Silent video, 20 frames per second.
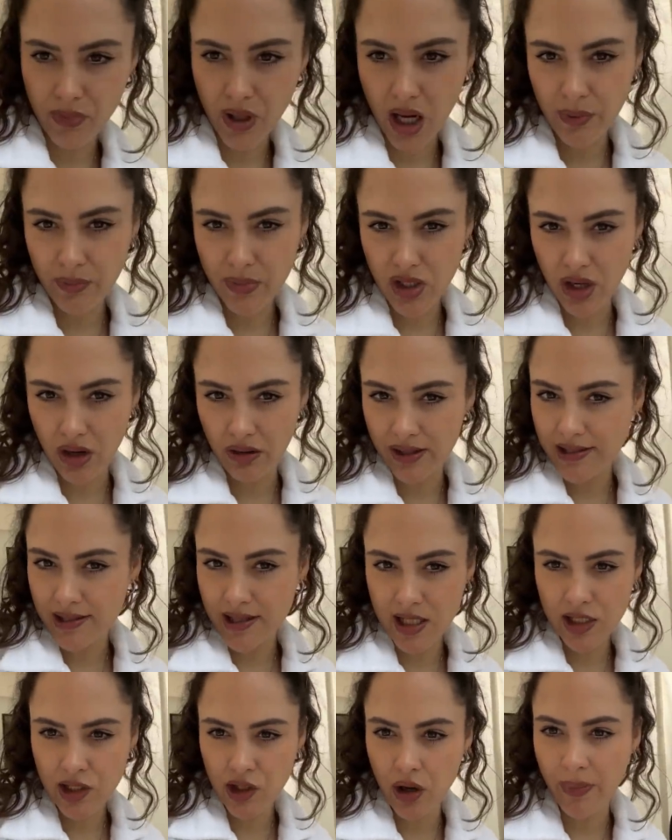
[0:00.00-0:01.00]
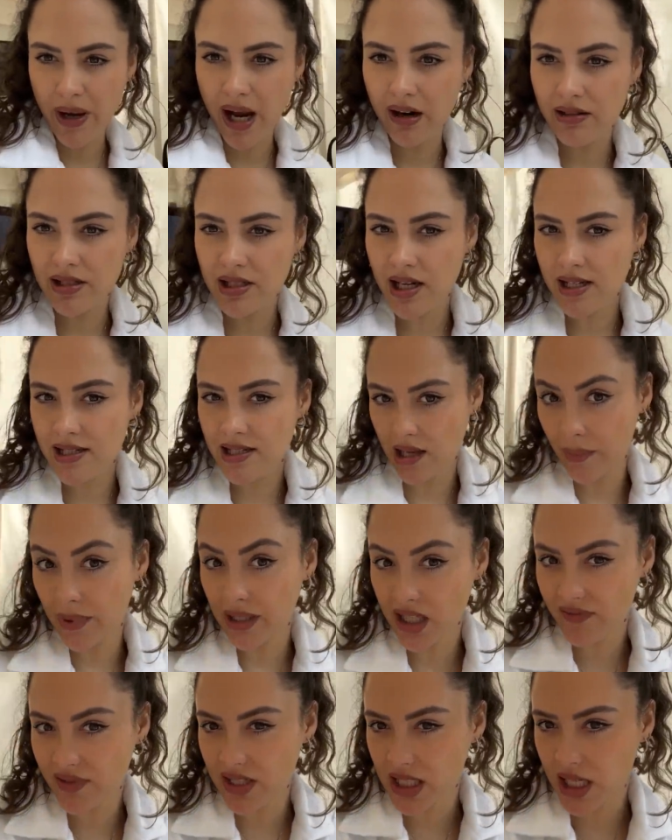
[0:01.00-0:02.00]
I'm sorry, is this not paradise? I
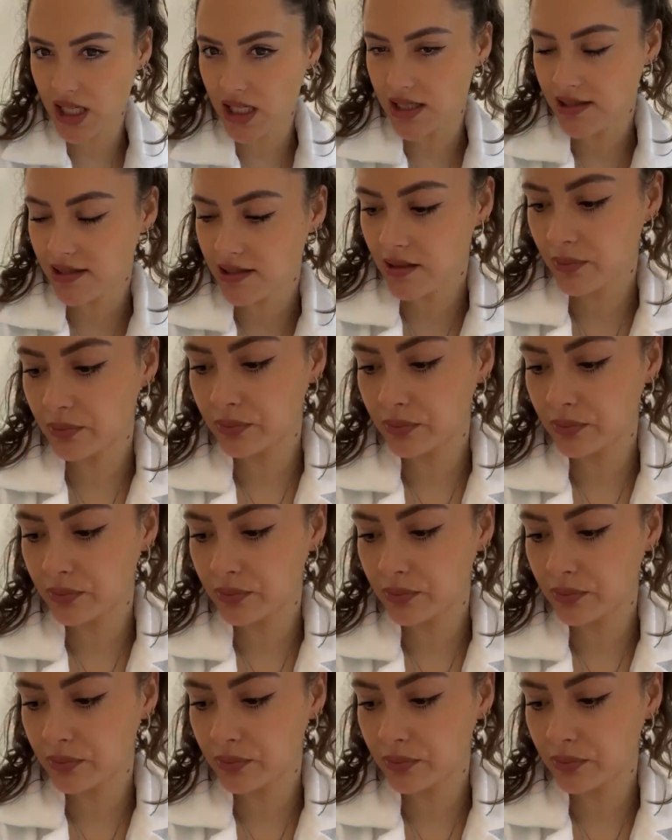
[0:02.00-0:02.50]
believe it is.